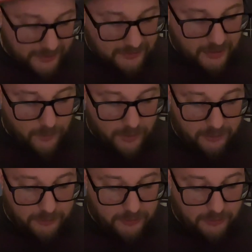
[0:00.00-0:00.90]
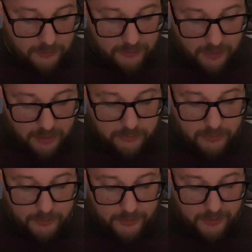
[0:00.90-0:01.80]
The last thing I wanted to be doing was
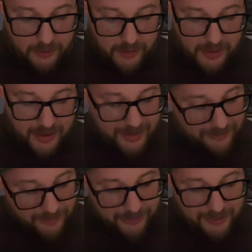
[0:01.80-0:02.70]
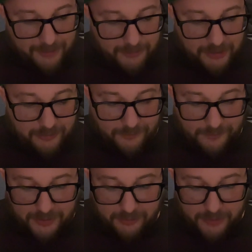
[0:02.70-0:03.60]
arguing with her, and I really didn't mean
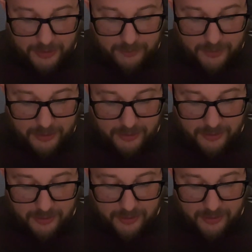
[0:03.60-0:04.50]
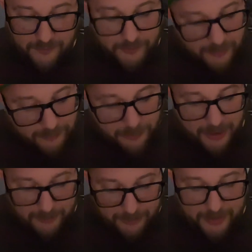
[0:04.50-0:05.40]
to offend her in any way. I figured it was
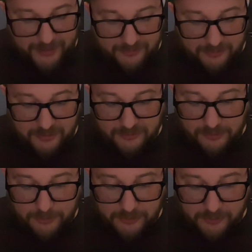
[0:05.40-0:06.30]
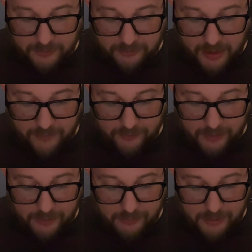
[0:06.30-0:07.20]
probably best to let sleeping dogs lie
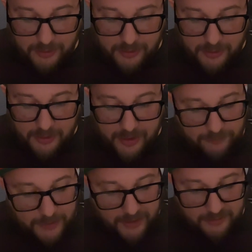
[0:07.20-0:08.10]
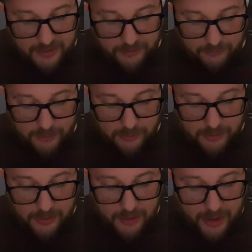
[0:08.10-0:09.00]
for now. As we headed down the
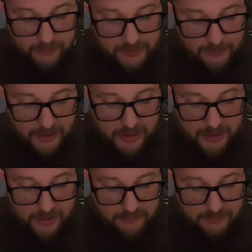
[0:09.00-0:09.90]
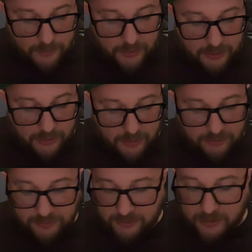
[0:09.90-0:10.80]
road, I leaned my head against the window
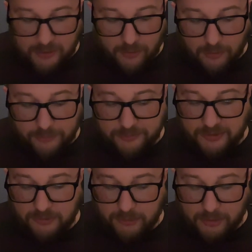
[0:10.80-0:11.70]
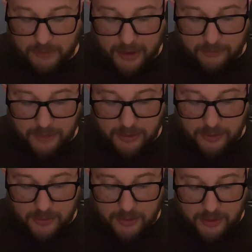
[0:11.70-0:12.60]
and just took in all the scenery around
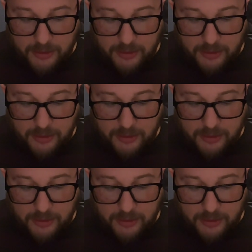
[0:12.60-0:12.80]
me.